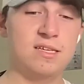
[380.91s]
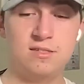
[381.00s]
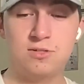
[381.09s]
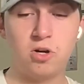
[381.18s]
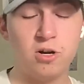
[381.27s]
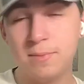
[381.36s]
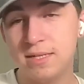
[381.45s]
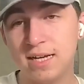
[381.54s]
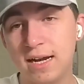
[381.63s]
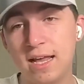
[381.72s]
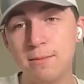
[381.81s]
Start him at
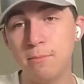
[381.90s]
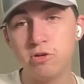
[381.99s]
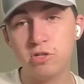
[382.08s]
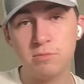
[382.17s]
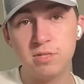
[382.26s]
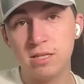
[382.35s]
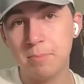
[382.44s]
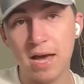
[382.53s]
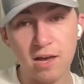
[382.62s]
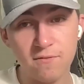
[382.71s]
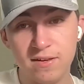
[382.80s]
tight end, motion him to the
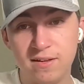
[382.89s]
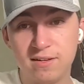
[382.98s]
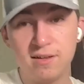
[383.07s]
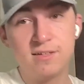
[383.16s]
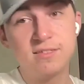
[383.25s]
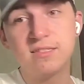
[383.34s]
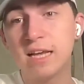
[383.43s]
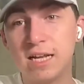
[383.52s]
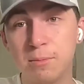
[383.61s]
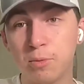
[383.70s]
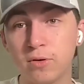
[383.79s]
backfield,
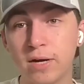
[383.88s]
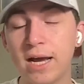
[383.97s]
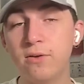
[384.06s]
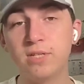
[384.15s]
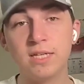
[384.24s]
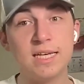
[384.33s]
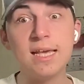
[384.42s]
send him around.